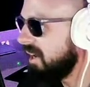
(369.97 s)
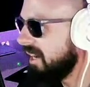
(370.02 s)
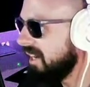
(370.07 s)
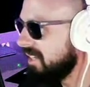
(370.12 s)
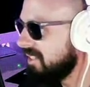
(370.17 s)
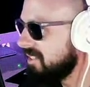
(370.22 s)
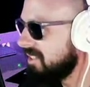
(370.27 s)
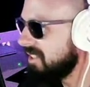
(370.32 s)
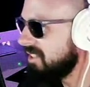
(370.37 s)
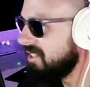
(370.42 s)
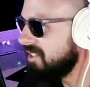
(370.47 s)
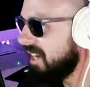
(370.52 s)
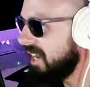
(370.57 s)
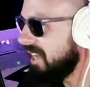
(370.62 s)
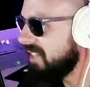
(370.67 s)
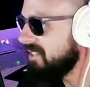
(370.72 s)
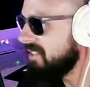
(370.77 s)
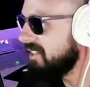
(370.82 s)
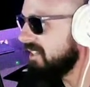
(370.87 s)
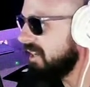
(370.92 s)
Why is the
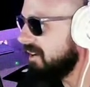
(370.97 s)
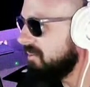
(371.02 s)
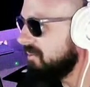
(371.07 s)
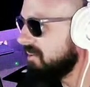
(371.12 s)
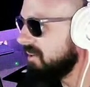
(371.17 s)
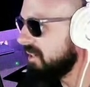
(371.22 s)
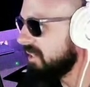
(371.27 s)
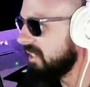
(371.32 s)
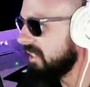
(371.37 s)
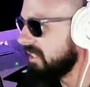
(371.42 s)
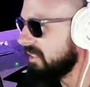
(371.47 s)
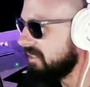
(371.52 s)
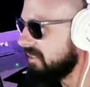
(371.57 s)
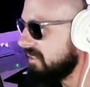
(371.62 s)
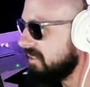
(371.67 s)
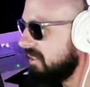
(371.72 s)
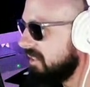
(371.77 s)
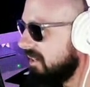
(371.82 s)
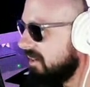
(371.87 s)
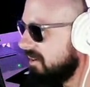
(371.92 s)
chat's not
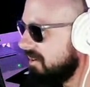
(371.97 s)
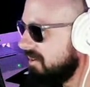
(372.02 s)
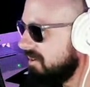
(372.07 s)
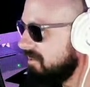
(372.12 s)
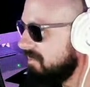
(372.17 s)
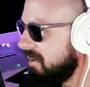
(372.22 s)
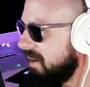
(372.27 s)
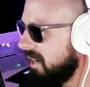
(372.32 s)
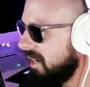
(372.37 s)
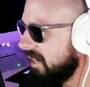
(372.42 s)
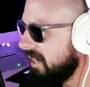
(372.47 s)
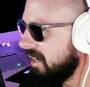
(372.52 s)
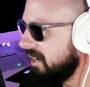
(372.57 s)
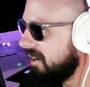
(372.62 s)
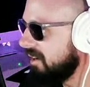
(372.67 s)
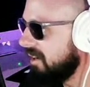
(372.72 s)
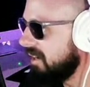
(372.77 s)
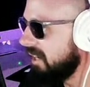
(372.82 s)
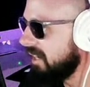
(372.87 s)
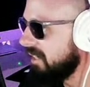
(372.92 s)
working? Oh my
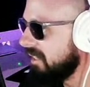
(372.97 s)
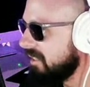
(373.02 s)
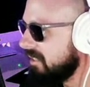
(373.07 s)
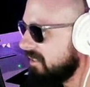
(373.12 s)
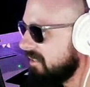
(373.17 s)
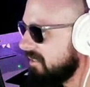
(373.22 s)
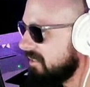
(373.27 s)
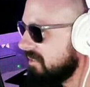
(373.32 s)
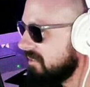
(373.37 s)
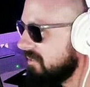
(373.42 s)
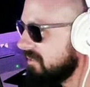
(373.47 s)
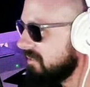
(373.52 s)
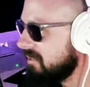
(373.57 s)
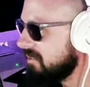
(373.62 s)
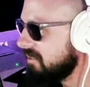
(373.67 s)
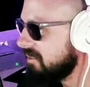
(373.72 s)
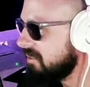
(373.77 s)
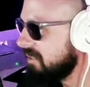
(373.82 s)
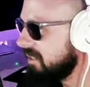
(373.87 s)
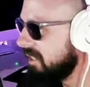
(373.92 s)
god.
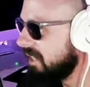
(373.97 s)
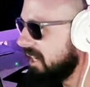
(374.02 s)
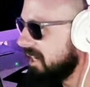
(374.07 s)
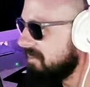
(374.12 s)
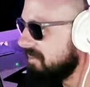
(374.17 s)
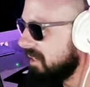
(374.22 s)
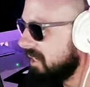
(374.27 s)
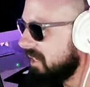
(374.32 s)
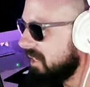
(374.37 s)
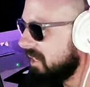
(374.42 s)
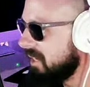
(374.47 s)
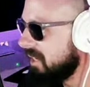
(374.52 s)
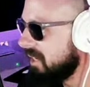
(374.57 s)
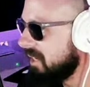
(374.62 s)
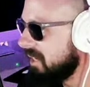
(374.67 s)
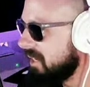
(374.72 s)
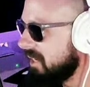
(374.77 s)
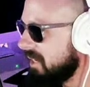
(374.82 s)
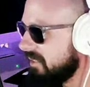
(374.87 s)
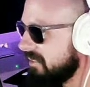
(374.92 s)
You gotta be
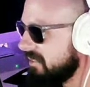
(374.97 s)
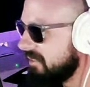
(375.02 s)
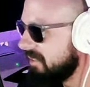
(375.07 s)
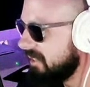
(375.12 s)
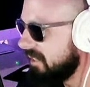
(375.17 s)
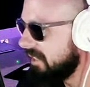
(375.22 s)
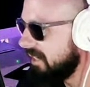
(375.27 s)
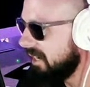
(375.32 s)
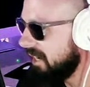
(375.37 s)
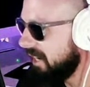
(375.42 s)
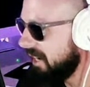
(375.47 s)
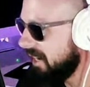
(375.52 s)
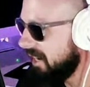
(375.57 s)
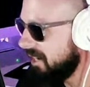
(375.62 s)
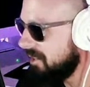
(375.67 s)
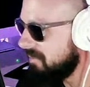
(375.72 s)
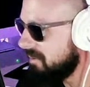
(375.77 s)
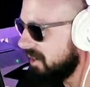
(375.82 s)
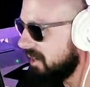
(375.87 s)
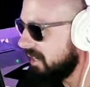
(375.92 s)
kidding me.
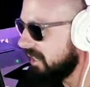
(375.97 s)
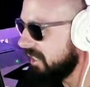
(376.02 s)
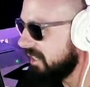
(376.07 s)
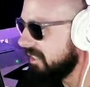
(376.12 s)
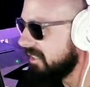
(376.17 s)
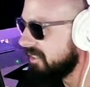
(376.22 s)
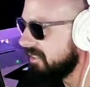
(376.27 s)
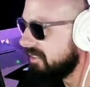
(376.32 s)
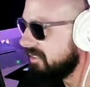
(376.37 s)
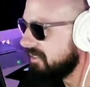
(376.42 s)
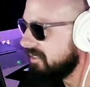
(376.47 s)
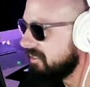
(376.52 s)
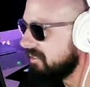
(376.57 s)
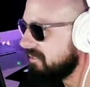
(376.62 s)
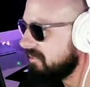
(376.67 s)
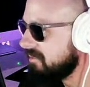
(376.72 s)
Anybody?